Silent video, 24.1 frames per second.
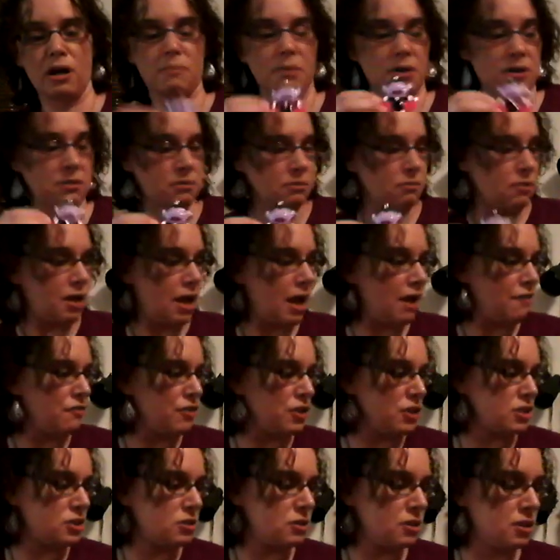but half
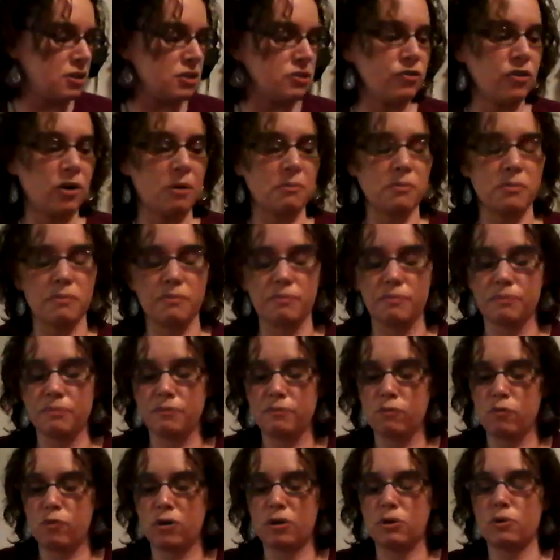this is from
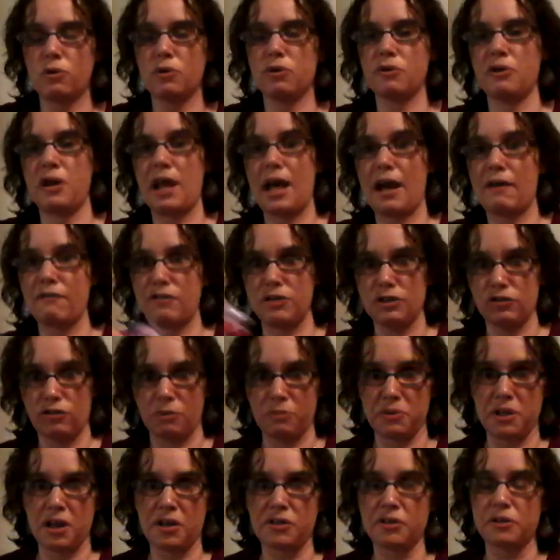one order and half is from
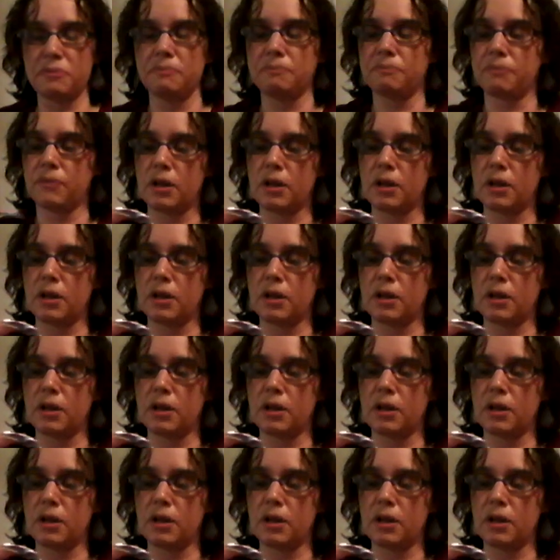the other.